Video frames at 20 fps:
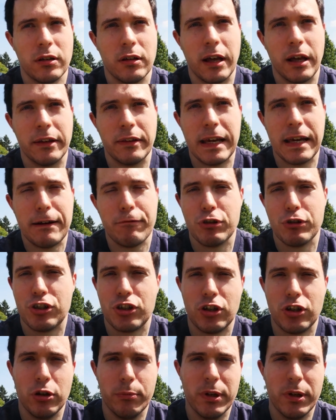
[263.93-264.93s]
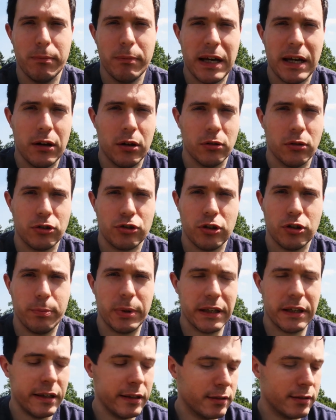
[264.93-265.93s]
Like, the average human male should
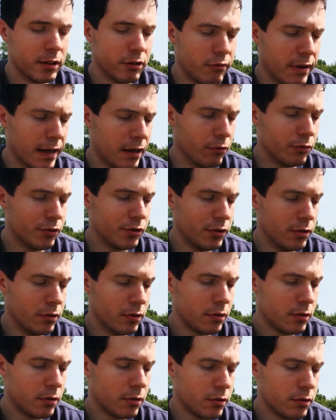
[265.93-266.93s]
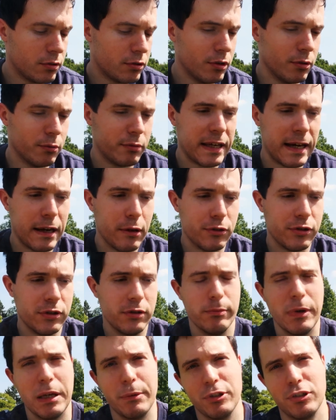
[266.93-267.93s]
be eating around
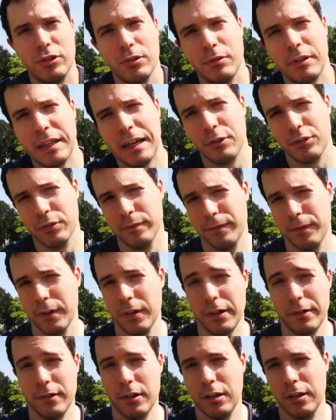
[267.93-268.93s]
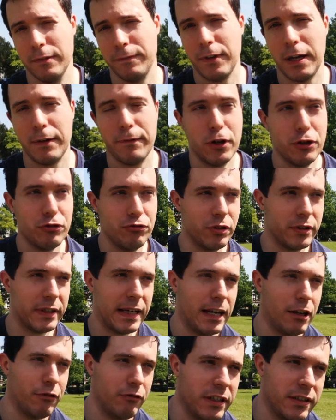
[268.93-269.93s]
2,000, maybe 2,500
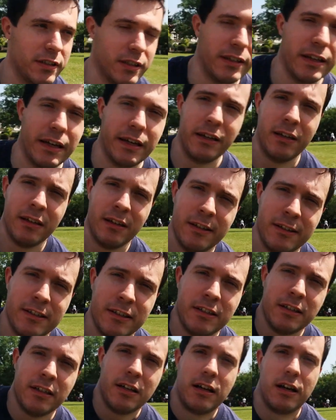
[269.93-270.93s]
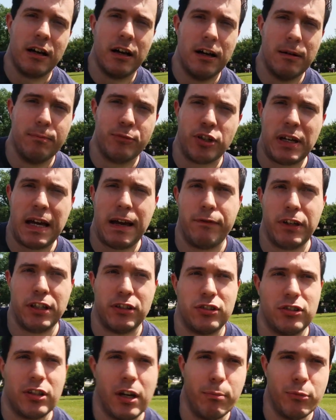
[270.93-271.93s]
calories a day. So
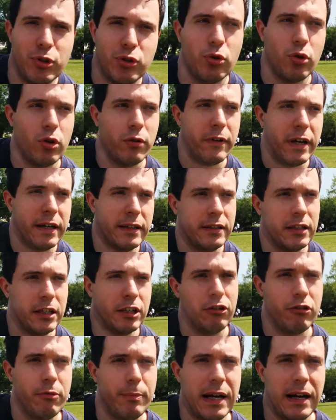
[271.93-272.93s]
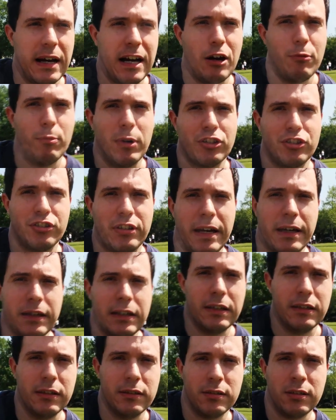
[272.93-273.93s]
having some sort of idea about how much that
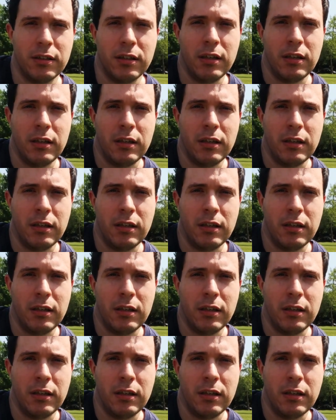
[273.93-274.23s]
is